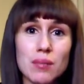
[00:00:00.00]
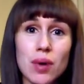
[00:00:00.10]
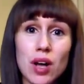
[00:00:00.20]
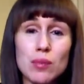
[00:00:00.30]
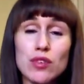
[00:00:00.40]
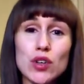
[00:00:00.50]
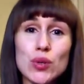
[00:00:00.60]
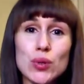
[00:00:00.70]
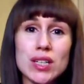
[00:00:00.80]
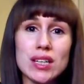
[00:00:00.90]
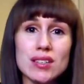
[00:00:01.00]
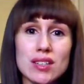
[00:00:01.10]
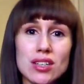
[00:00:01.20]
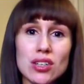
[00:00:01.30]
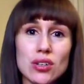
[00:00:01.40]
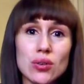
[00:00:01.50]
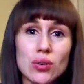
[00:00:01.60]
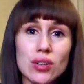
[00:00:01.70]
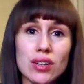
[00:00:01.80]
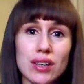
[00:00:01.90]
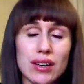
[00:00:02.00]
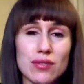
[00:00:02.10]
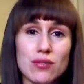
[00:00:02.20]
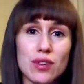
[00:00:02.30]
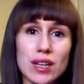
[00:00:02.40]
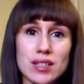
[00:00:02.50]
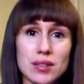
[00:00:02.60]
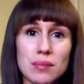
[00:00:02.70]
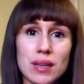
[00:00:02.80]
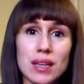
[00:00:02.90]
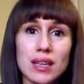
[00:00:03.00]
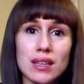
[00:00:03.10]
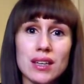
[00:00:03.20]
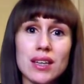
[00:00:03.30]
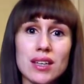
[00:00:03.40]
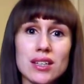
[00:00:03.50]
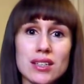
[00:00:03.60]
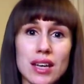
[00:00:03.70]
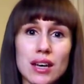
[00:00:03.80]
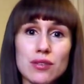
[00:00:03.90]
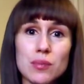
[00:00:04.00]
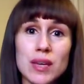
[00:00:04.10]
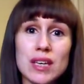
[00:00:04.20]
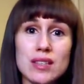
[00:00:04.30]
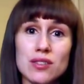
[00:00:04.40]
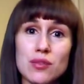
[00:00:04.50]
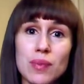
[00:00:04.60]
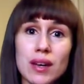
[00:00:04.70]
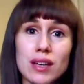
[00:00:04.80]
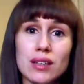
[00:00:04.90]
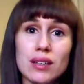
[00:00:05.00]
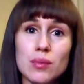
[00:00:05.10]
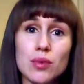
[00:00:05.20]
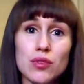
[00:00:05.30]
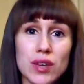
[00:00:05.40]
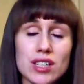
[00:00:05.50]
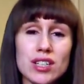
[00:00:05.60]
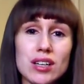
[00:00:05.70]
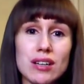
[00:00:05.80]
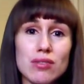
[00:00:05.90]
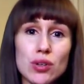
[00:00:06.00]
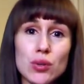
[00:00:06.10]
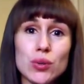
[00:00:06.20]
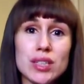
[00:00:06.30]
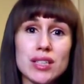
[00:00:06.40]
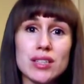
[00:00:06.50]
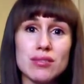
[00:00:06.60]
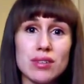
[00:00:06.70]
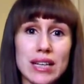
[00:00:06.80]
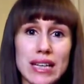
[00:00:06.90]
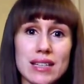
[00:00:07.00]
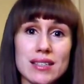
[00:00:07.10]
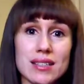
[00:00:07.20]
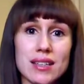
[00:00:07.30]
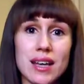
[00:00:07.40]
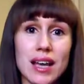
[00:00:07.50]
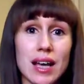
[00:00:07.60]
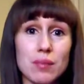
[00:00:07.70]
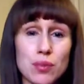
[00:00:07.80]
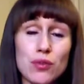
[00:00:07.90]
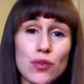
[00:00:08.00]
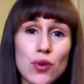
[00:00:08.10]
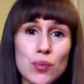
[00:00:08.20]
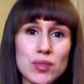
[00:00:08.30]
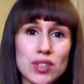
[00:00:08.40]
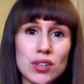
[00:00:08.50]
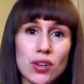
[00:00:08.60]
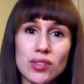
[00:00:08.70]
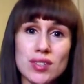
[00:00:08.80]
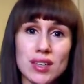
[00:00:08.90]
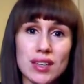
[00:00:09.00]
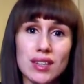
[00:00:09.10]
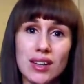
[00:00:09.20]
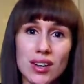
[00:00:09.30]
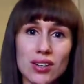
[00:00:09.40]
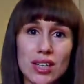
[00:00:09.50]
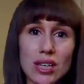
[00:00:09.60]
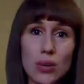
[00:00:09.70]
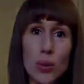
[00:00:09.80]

Palmer Recordings in New York have invited me to have a piece of mine professionally recorded, released and performed at a concert in Carnegie